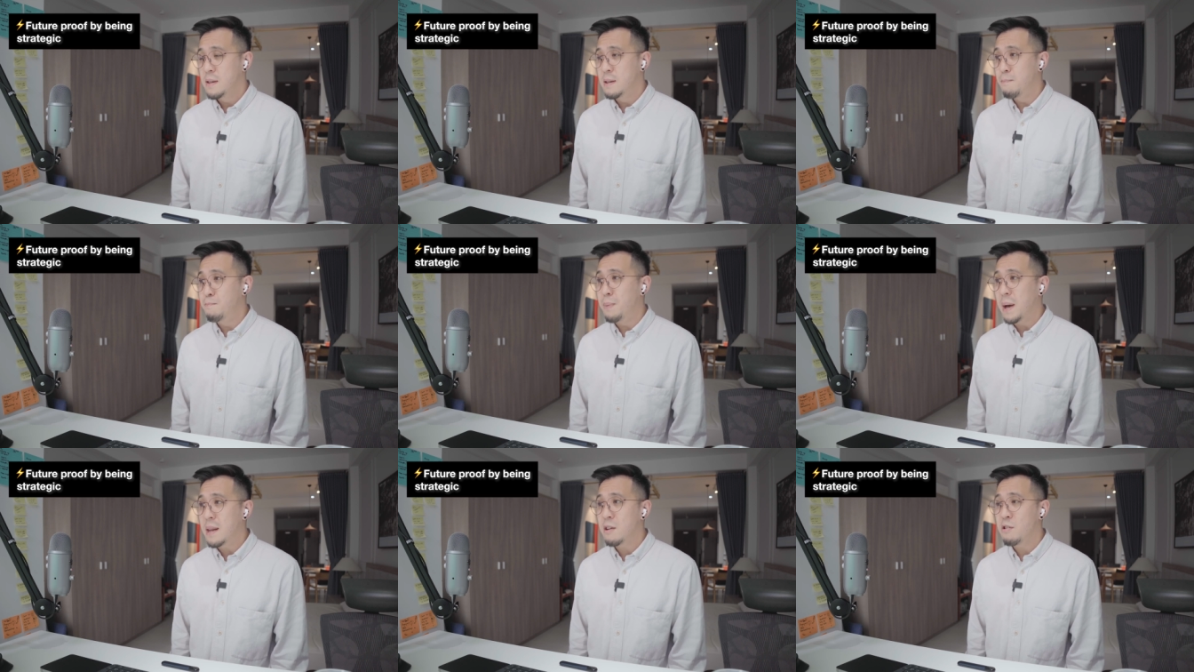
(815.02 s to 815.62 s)
the
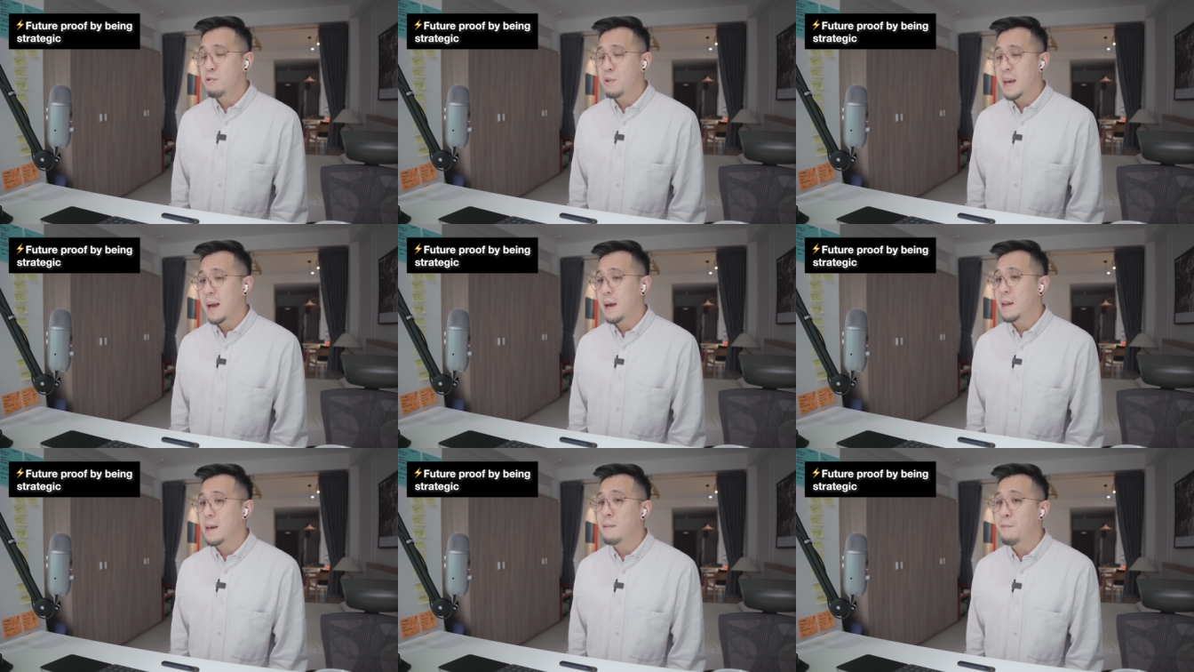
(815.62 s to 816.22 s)
better you
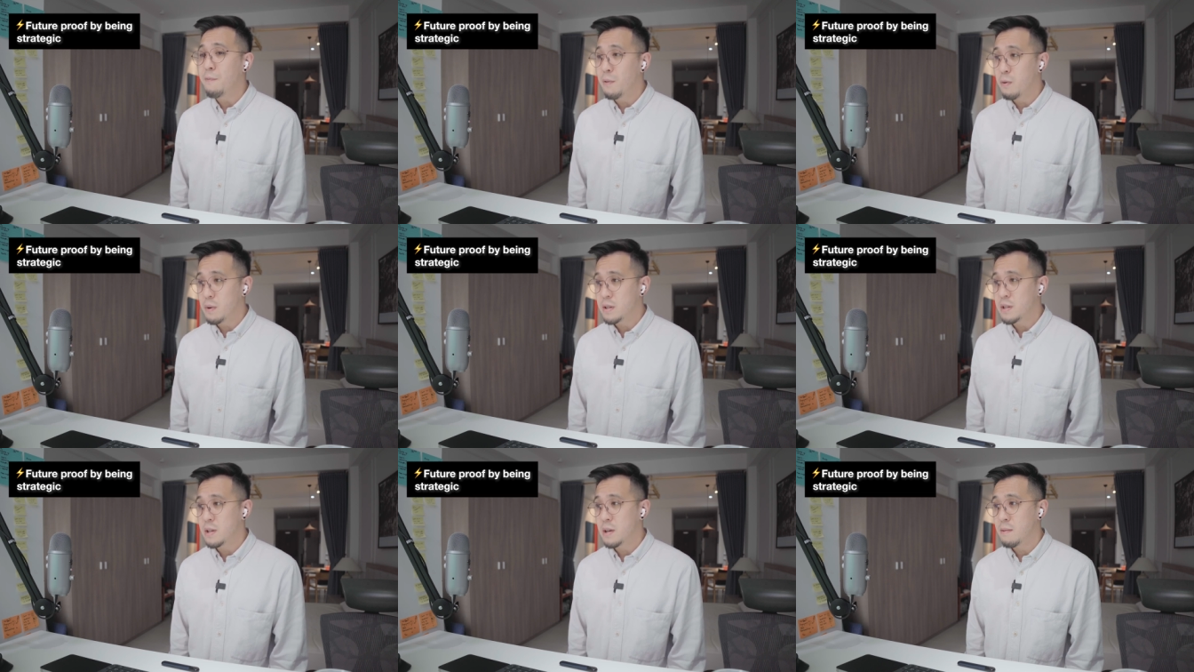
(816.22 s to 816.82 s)
can
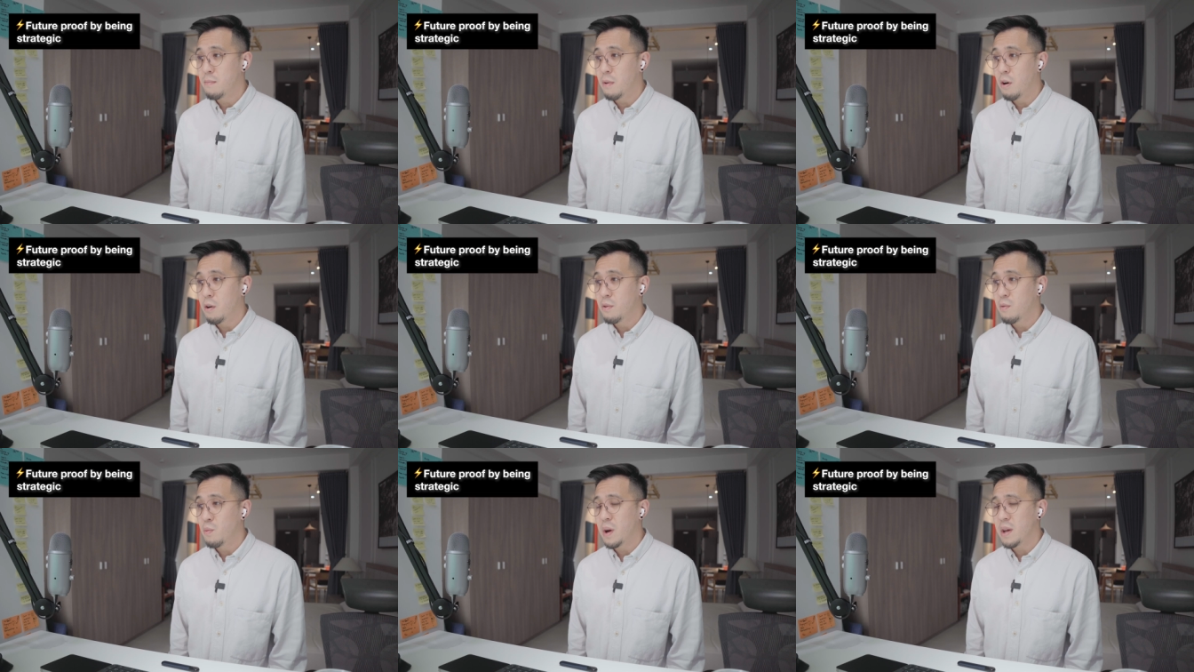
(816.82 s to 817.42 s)
influence them
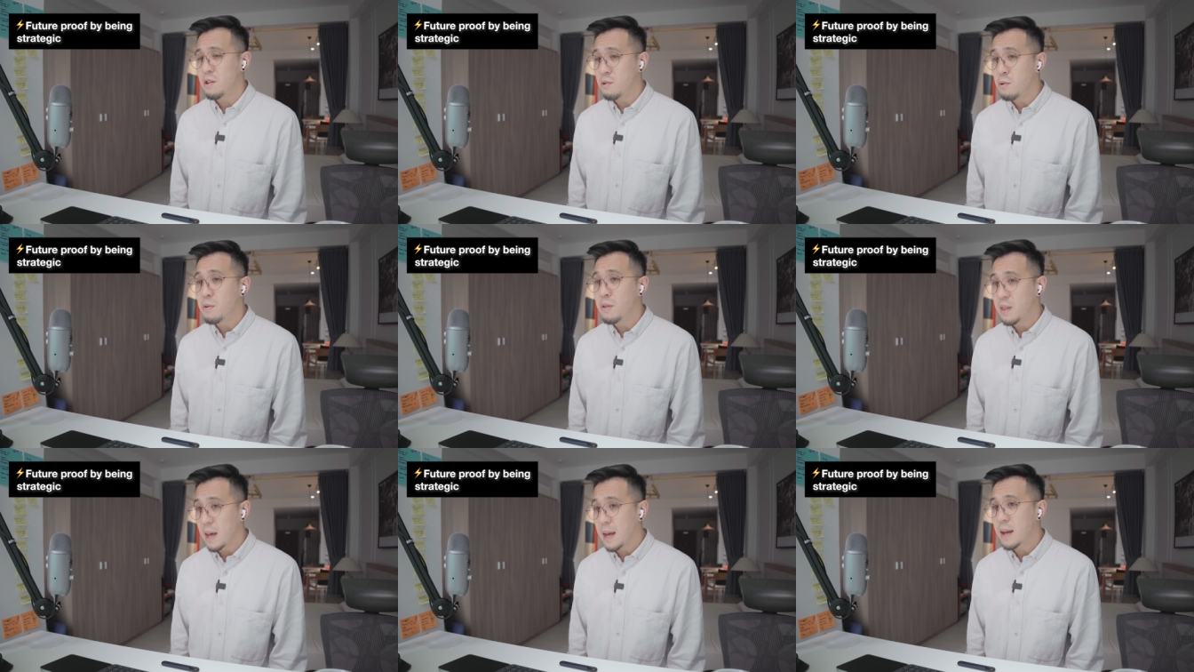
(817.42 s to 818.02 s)
on the way you
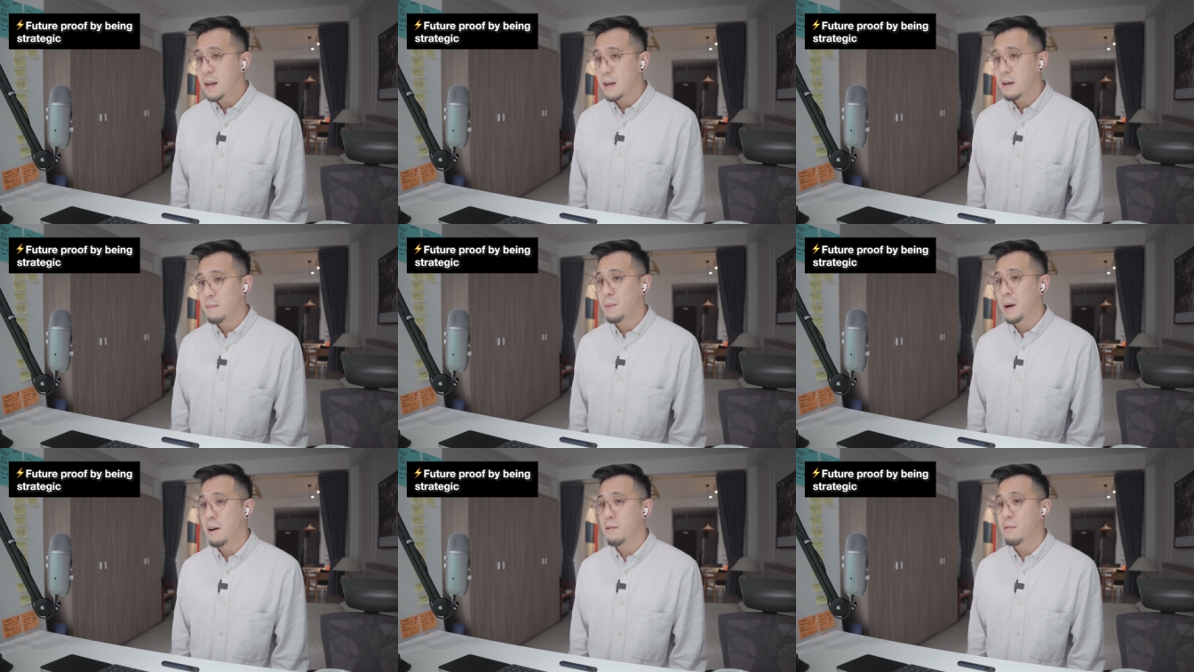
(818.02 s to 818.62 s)
think
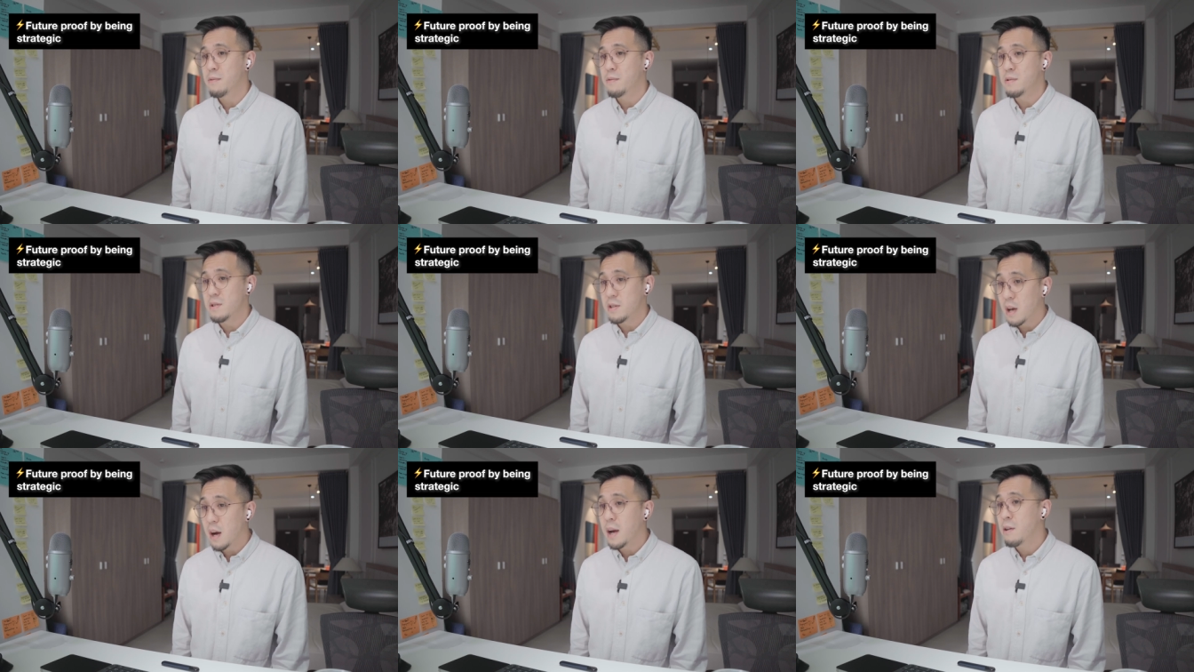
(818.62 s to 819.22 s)
about
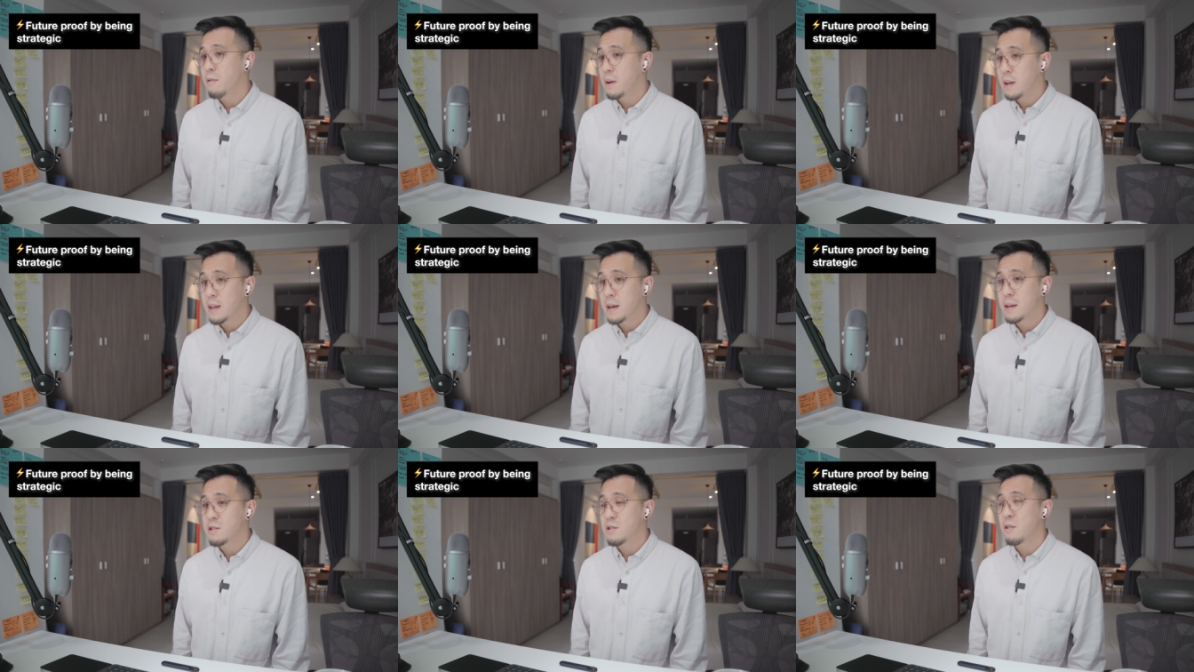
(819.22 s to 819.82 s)
design or
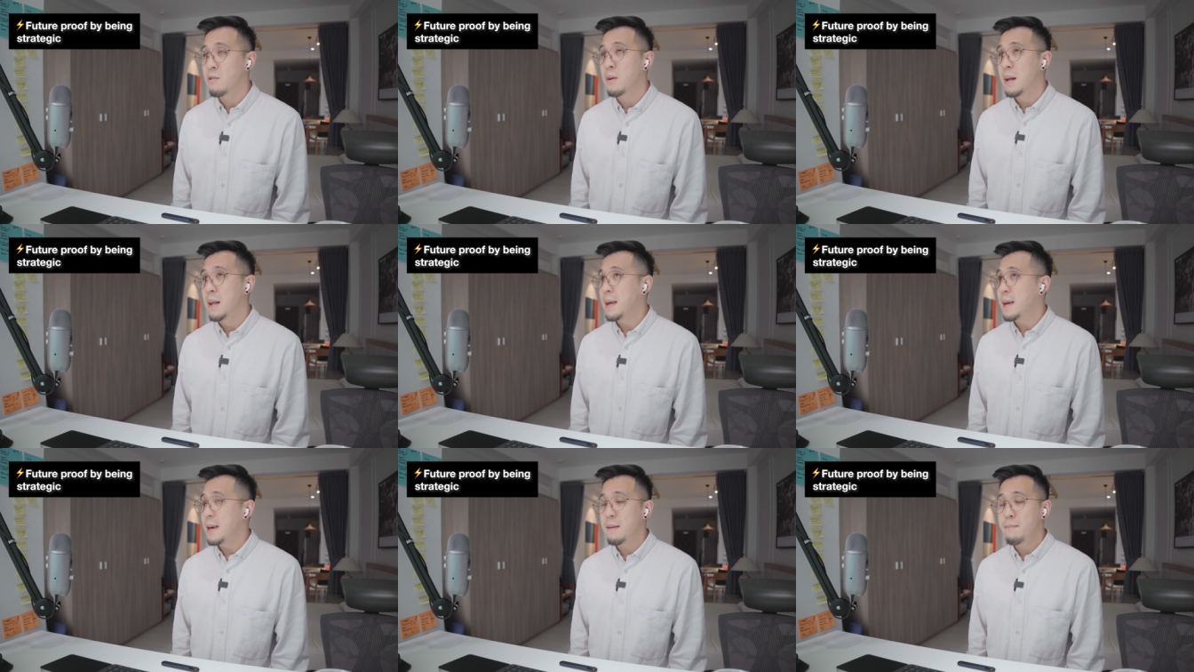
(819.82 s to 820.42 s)
anything. So
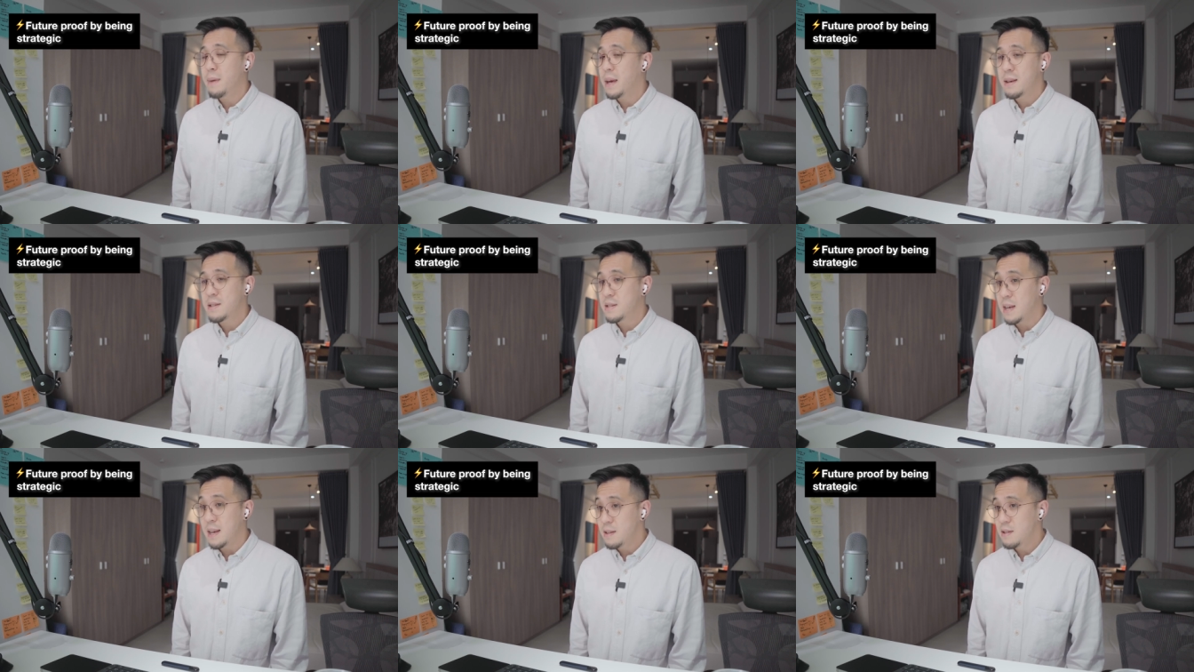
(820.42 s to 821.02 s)
it makes
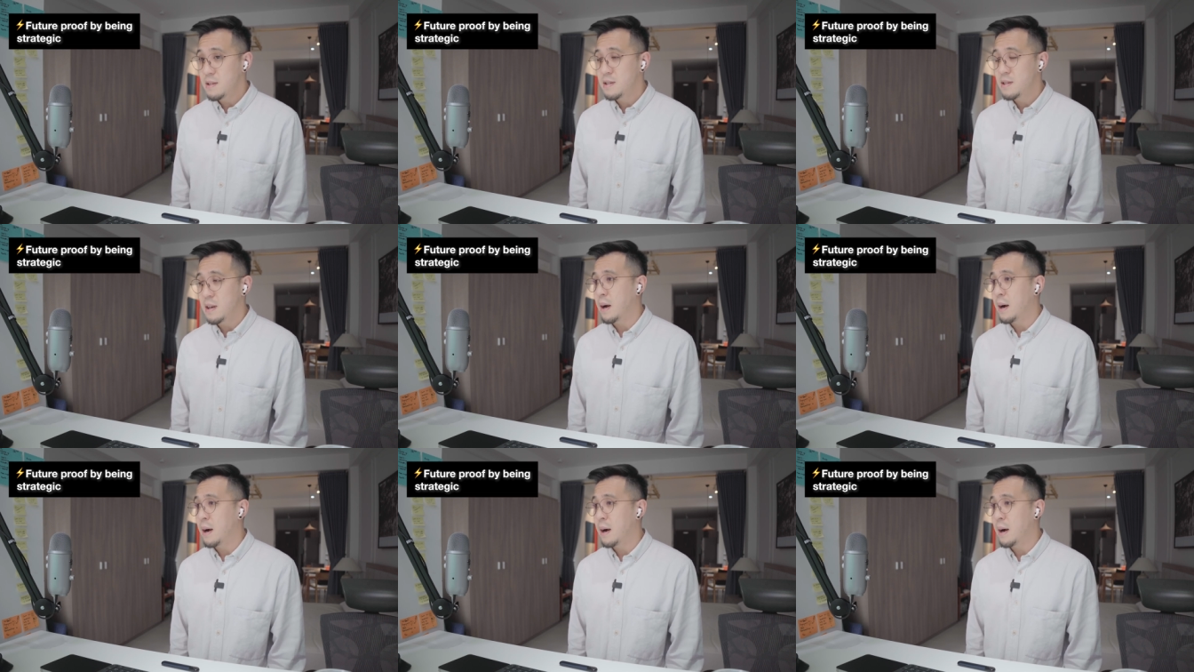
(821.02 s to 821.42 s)
sense.